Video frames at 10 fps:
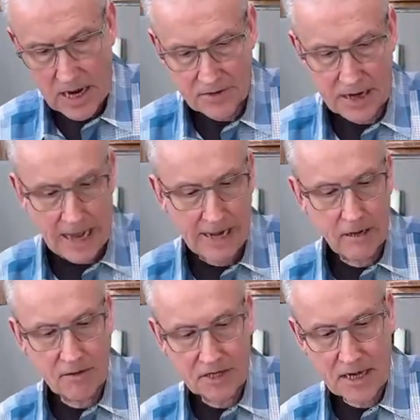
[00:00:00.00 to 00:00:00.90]
And then I
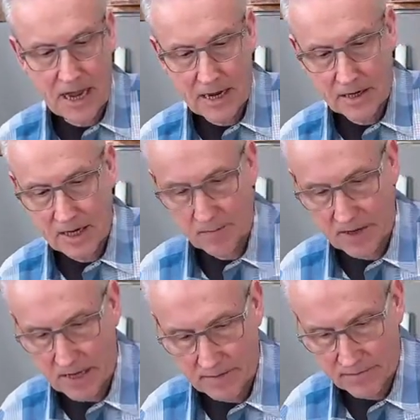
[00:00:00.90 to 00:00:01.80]
always add a couple
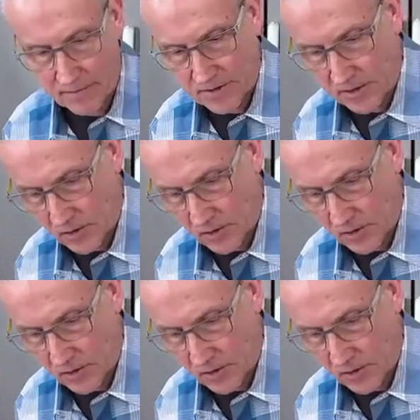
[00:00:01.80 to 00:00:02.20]
of handfuls